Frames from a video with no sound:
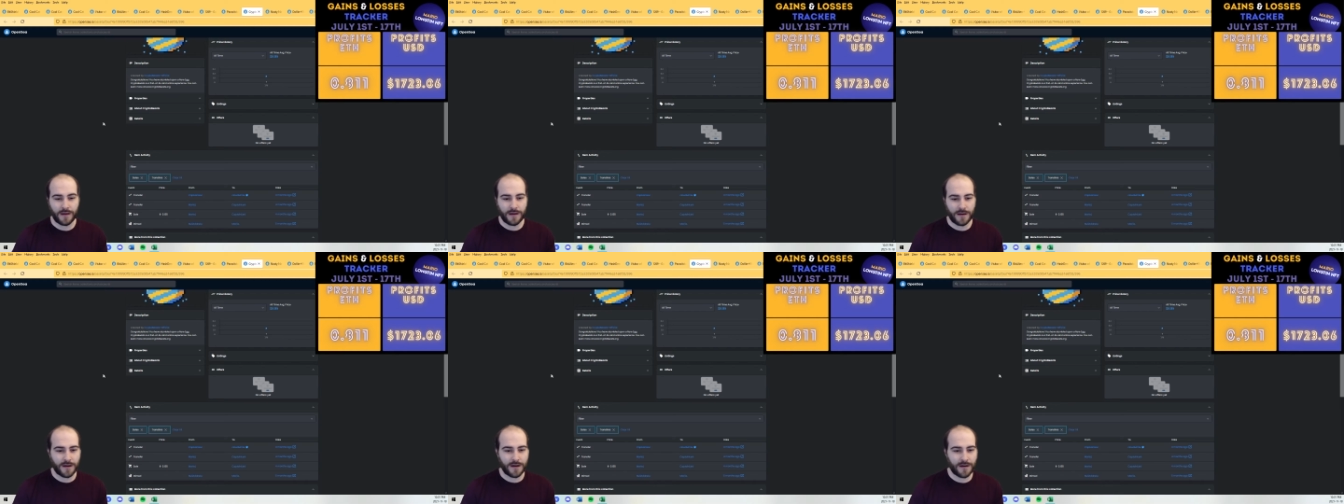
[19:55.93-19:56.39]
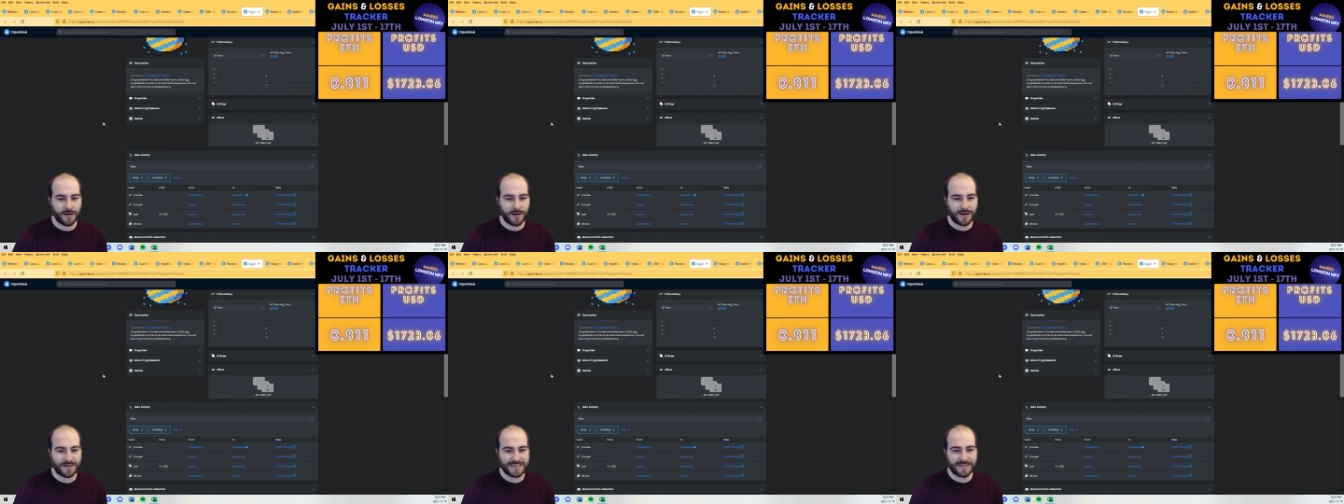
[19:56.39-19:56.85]
I
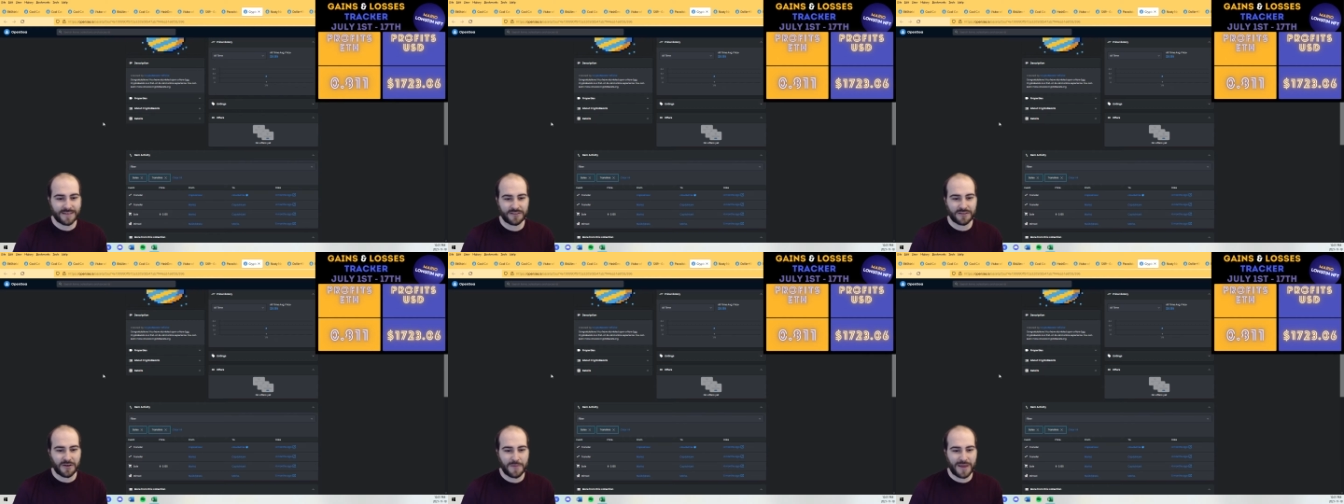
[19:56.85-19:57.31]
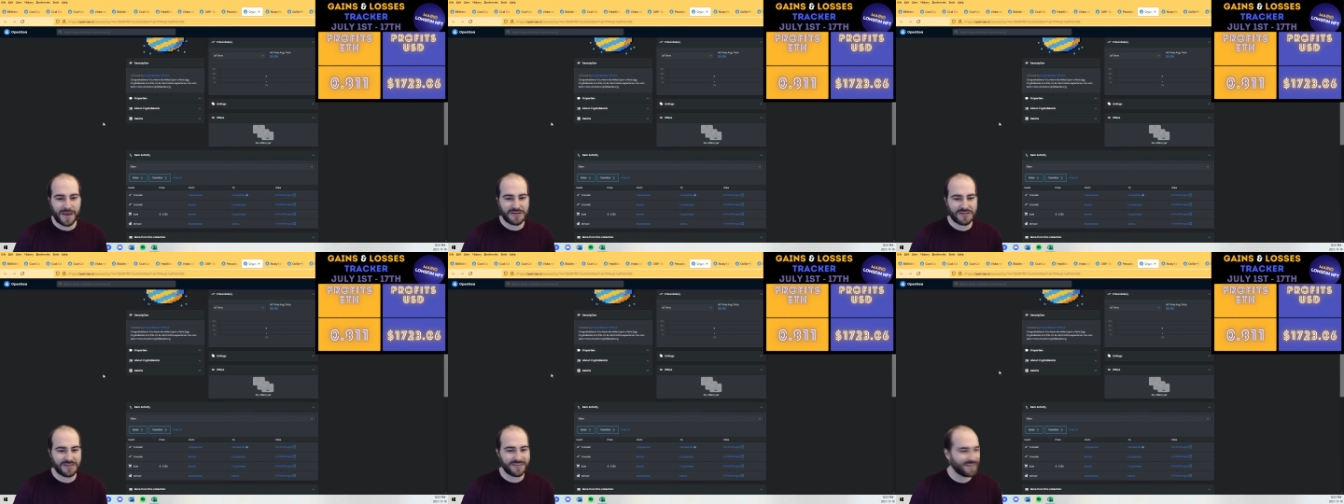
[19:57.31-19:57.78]
was definitely not
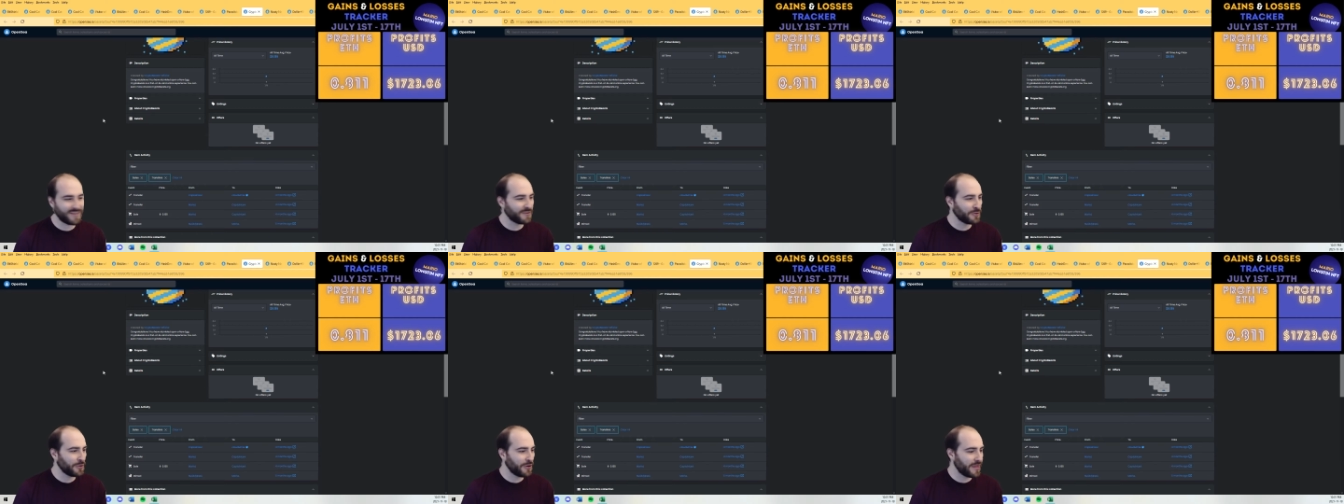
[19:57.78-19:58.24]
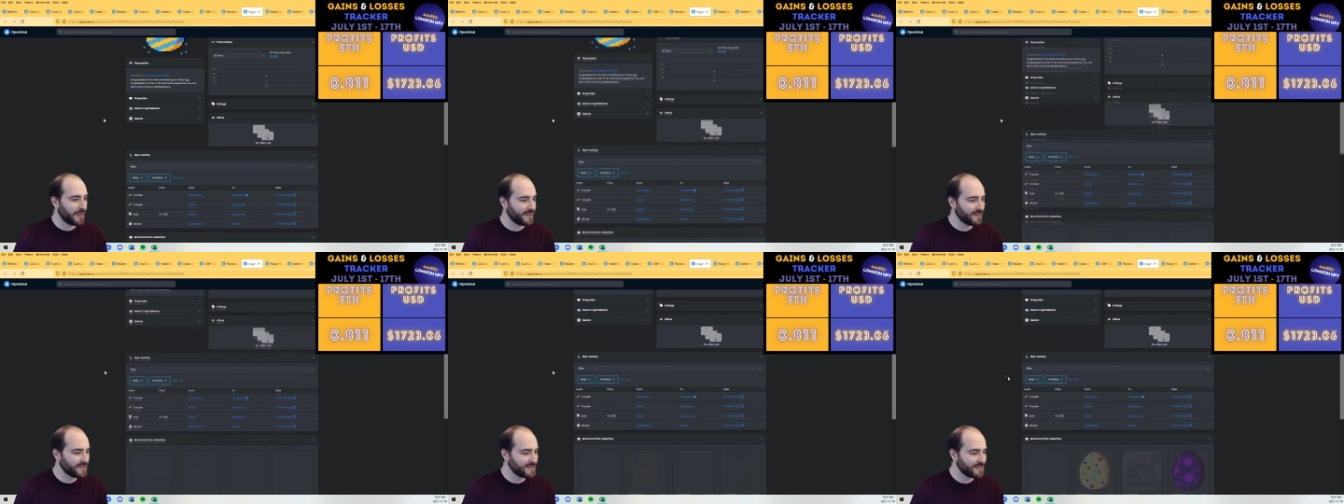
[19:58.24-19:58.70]
patient on a lot of
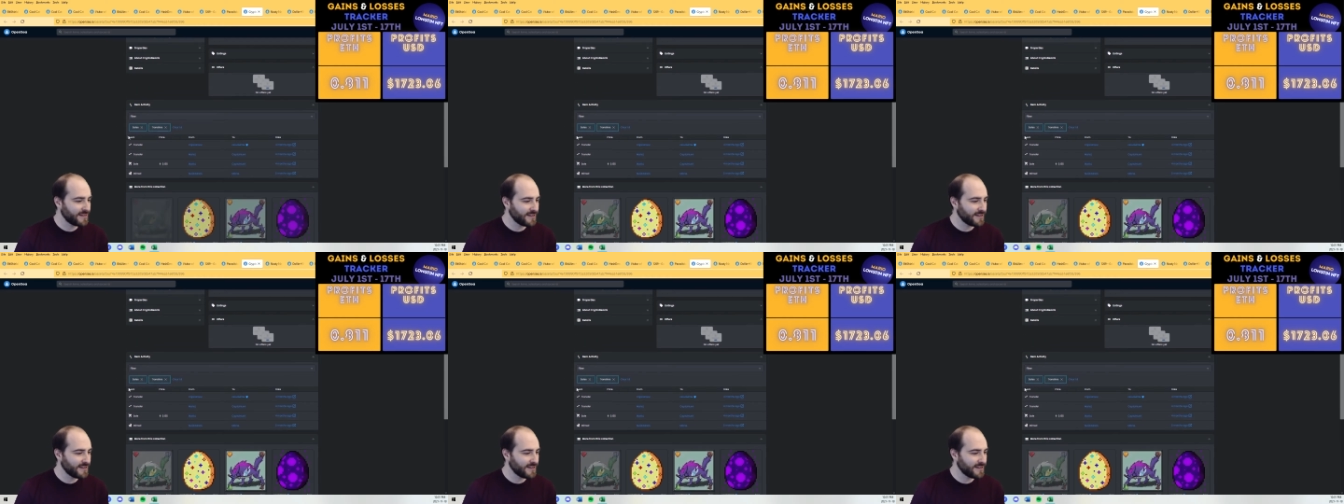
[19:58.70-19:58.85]
things,